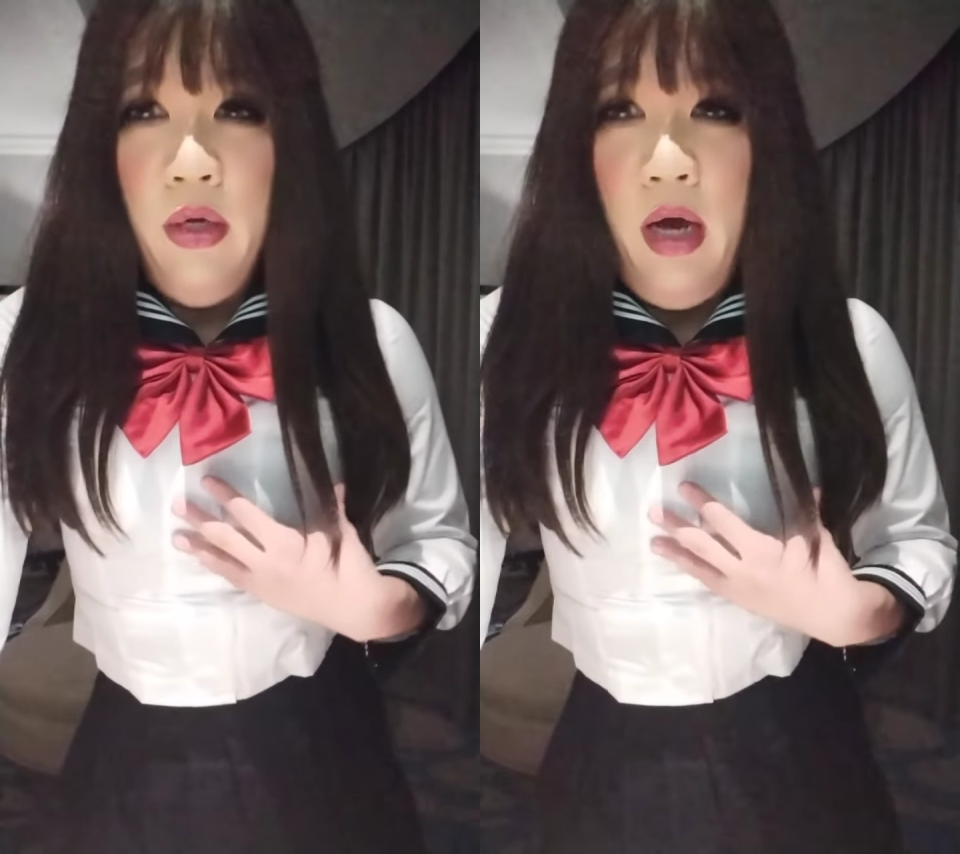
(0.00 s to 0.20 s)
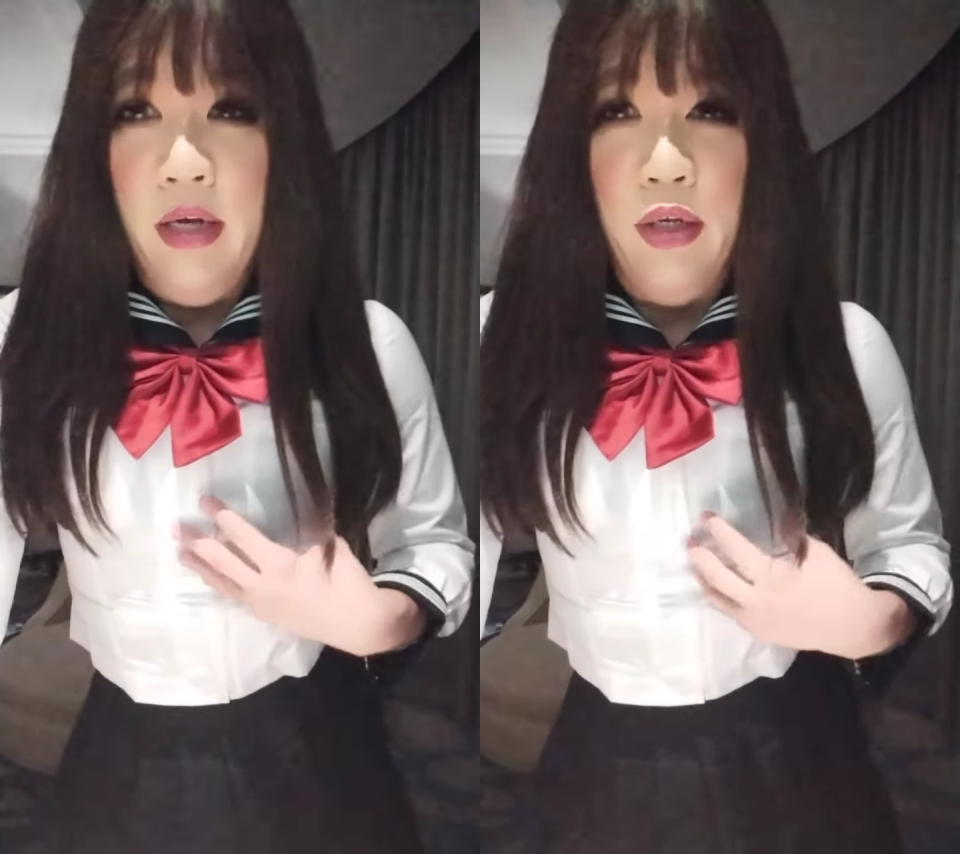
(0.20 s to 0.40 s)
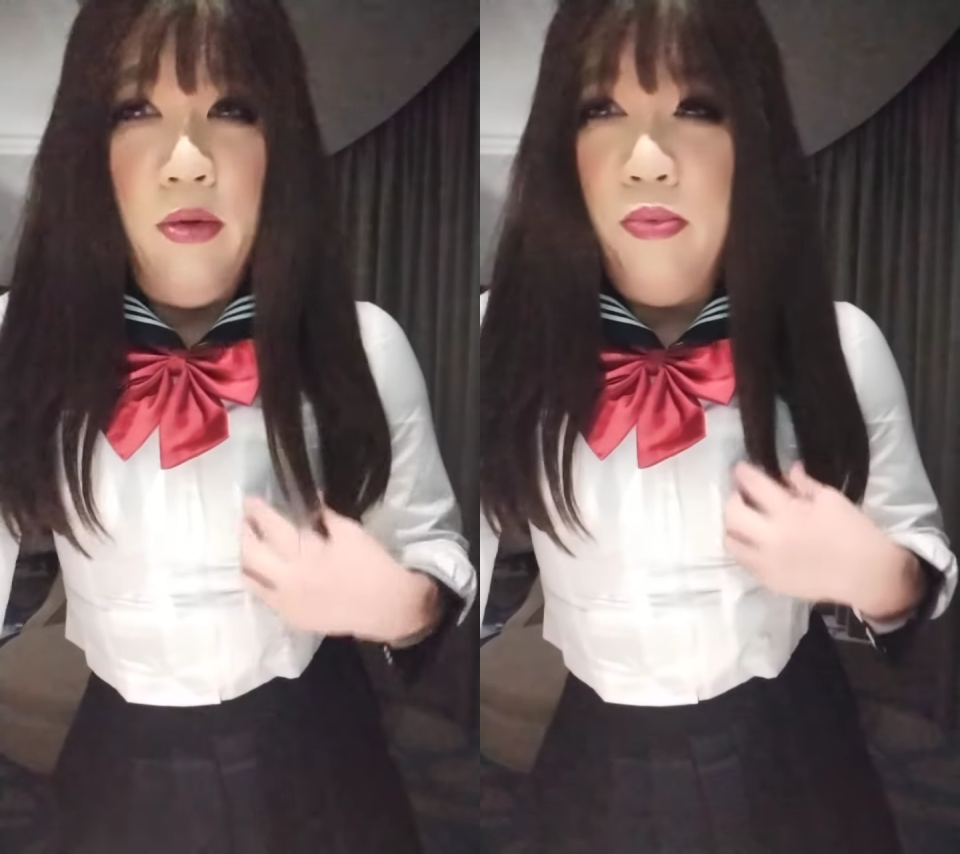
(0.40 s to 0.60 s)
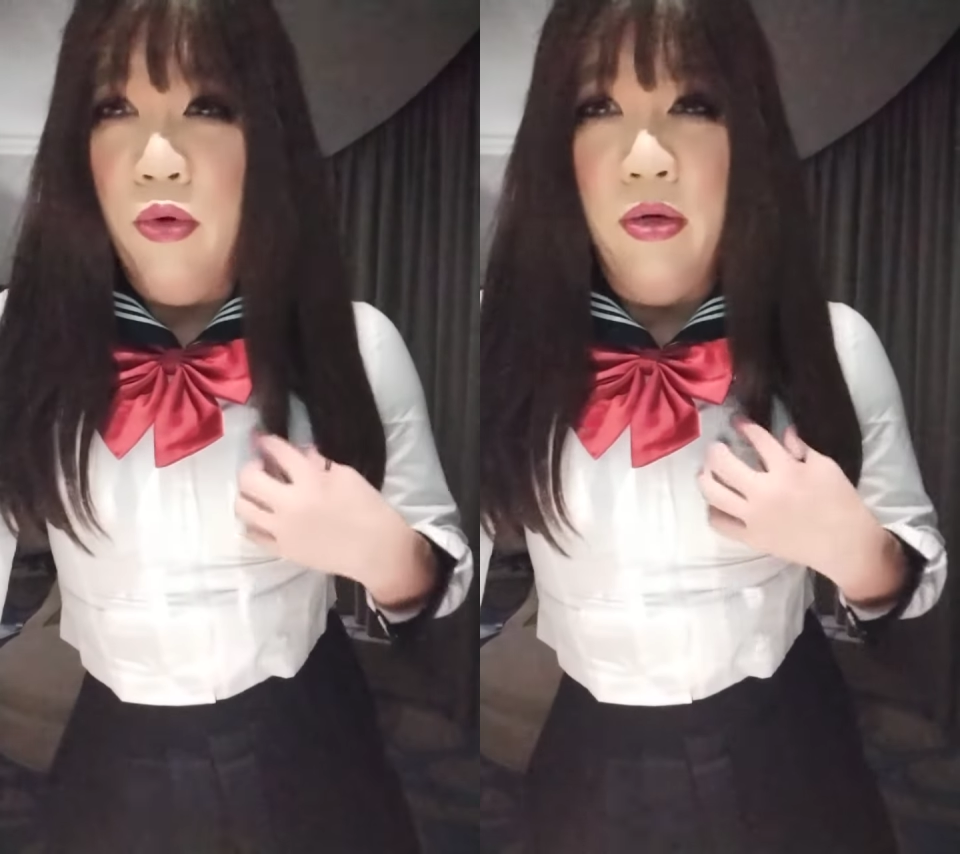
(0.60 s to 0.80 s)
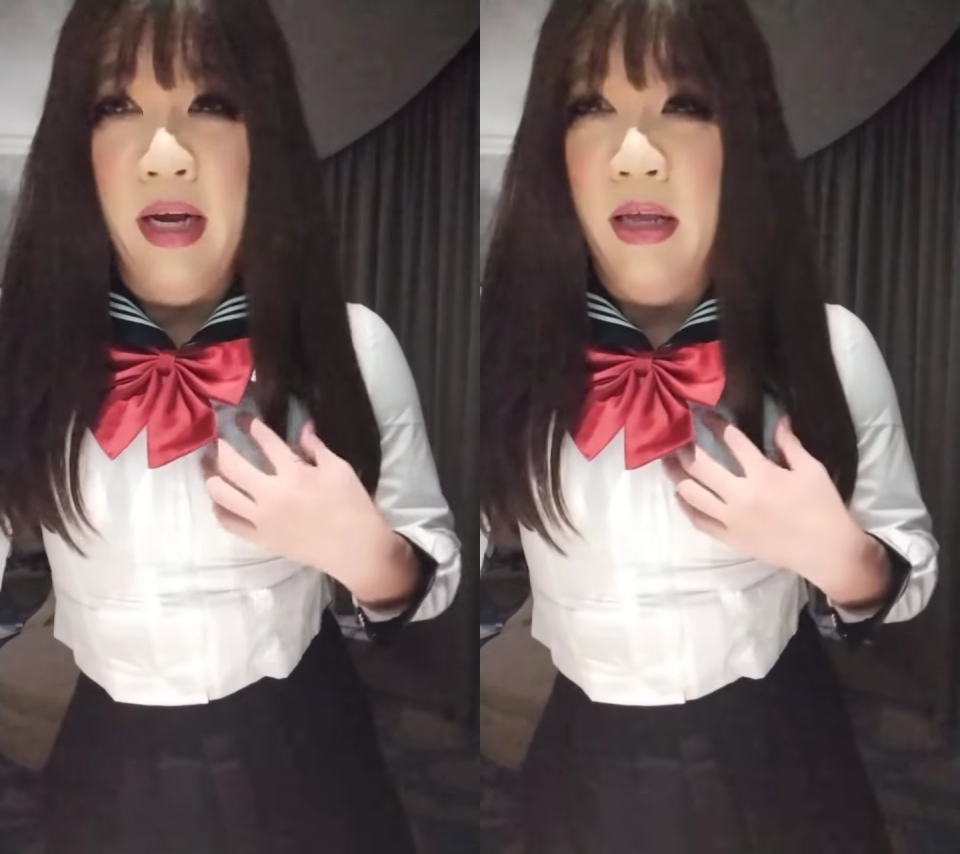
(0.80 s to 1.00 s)
I did not
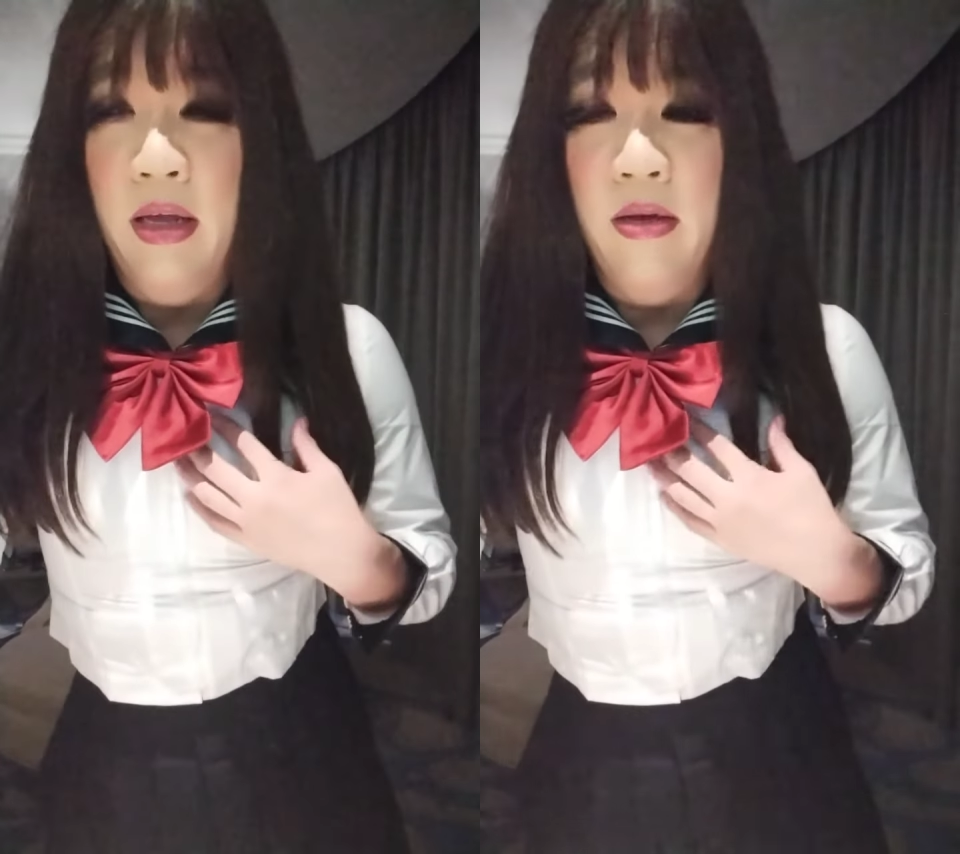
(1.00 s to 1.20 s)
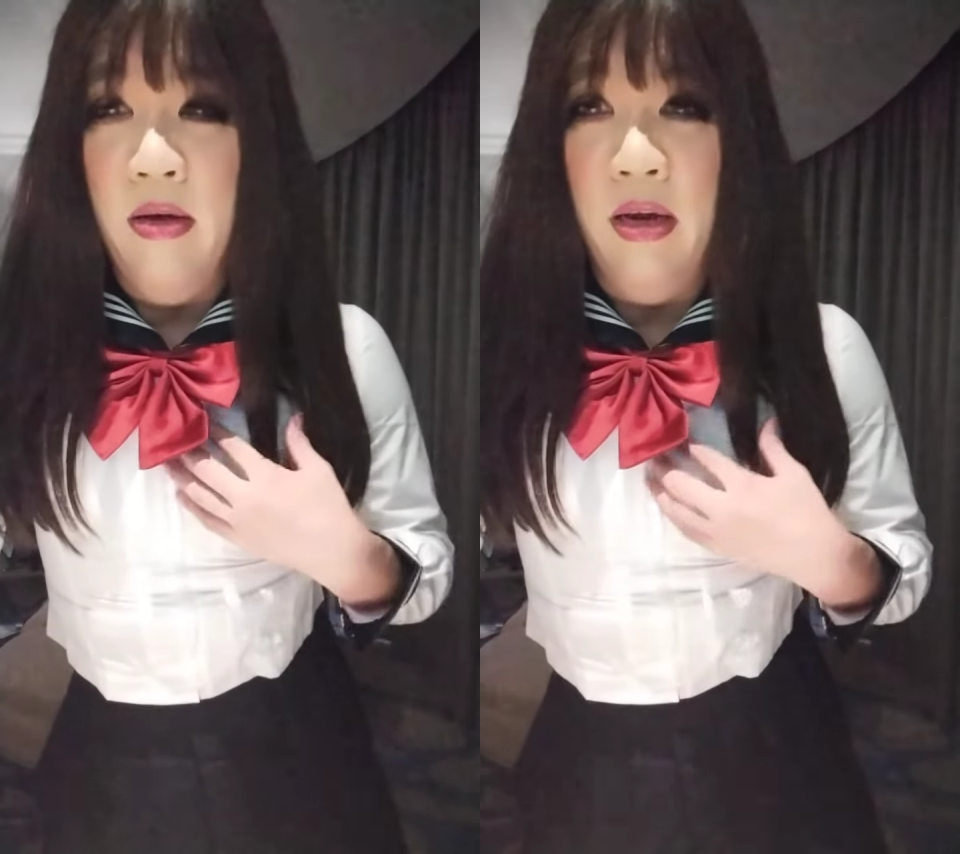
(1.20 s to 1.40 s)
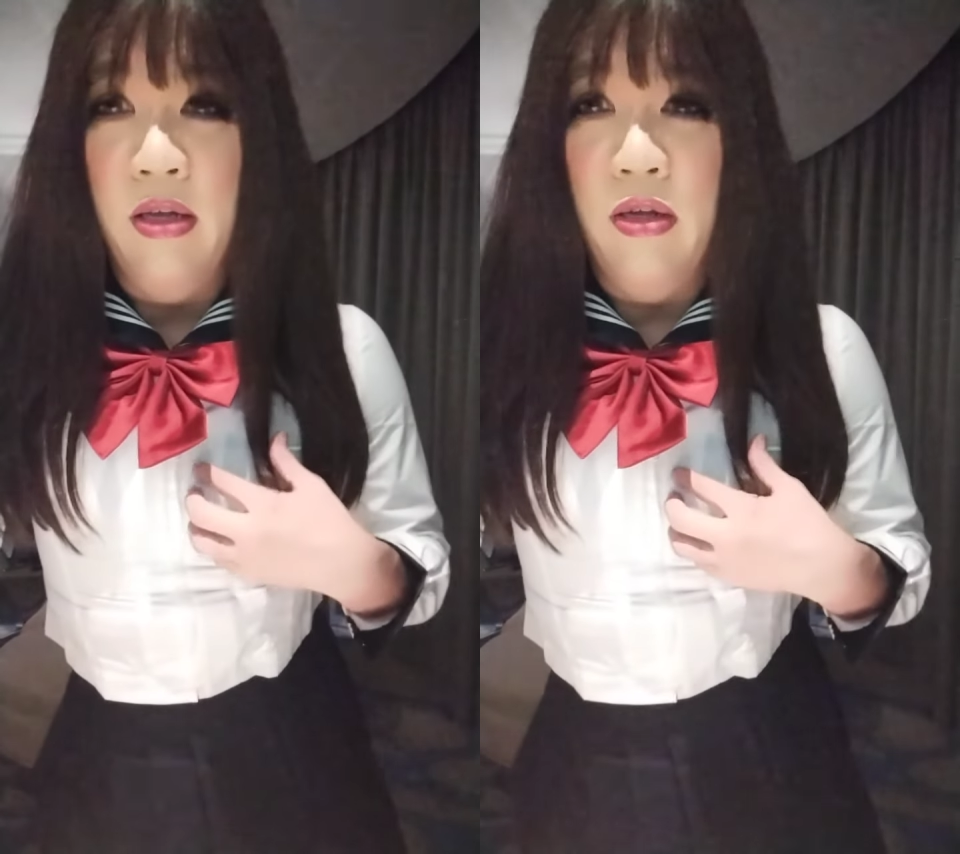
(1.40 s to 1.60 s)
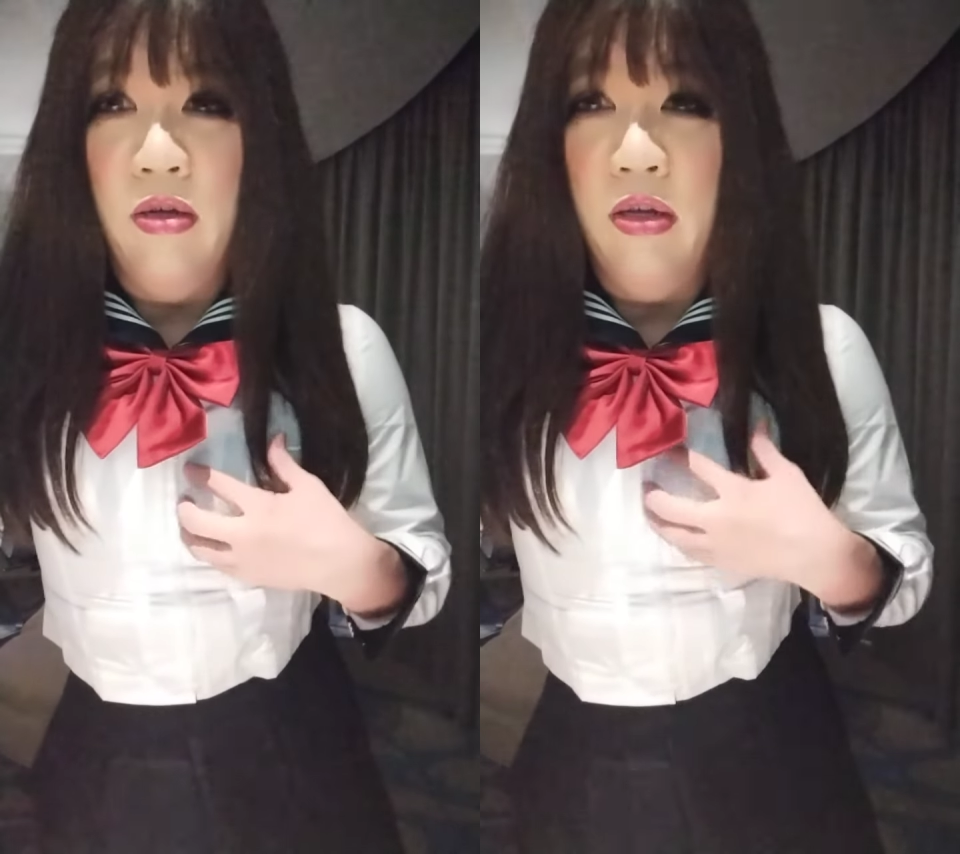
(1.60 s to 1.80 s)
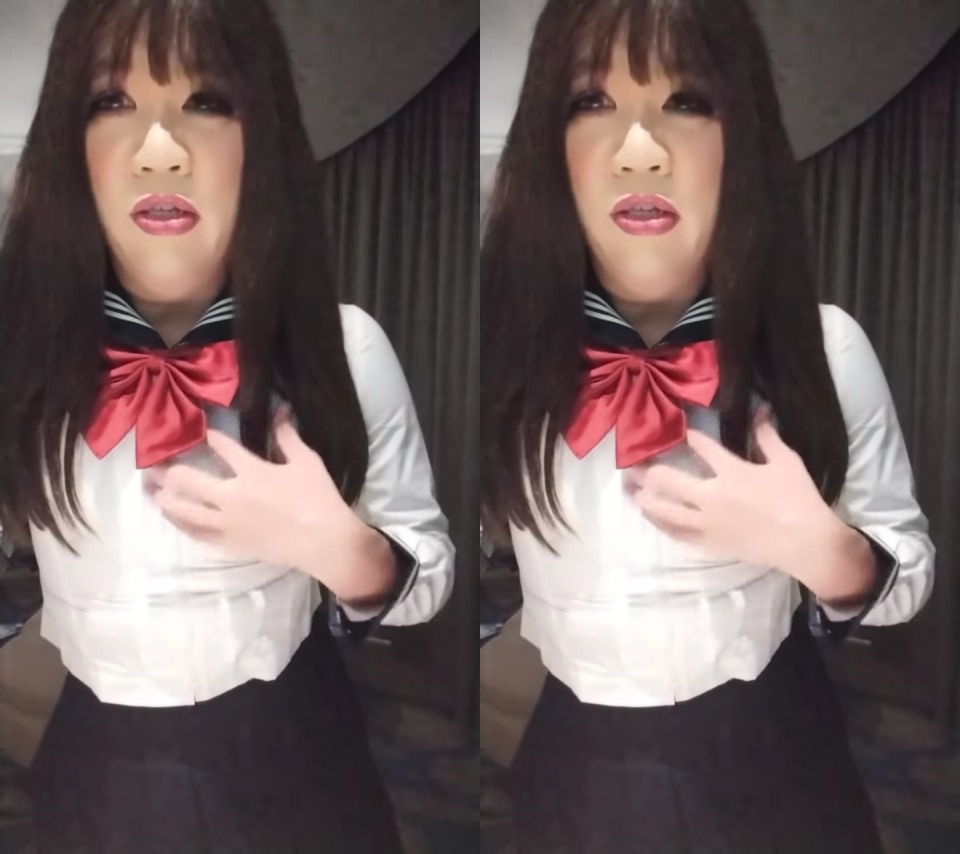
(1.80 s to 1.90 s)
put on any